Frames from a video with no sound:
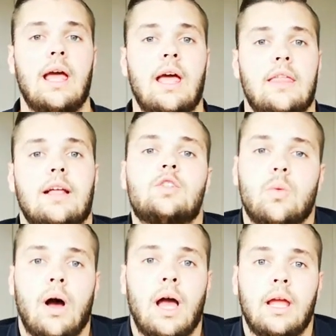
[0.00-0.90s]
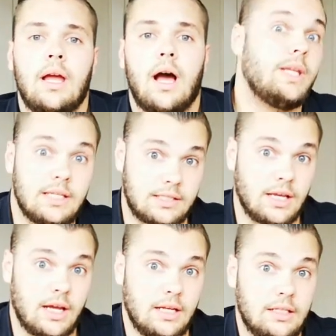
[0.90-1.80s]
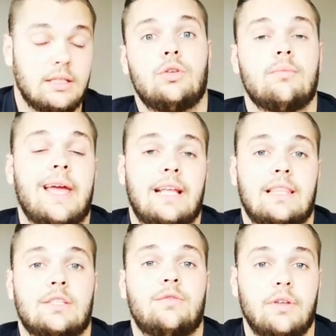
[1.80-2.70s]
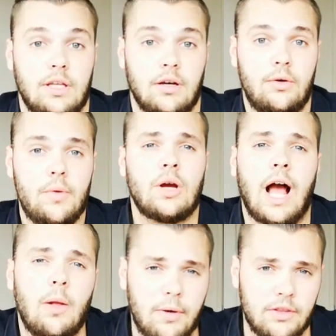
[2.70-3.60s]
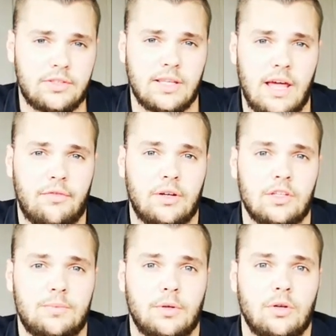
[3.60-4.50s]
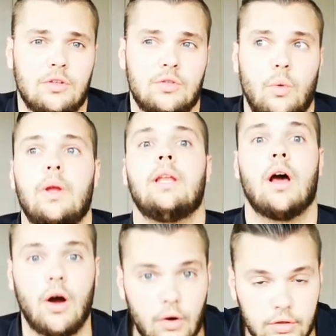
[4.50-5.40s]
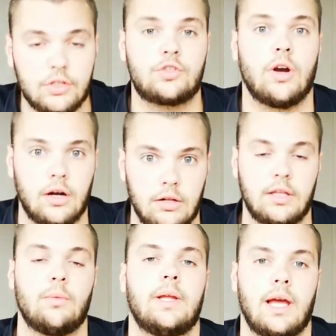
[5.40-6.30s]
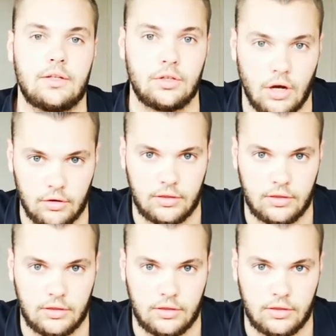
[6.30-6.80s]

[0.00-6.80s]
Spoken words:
That's why we decided to make this video to help other South Africans, because we know the struggle that we had to go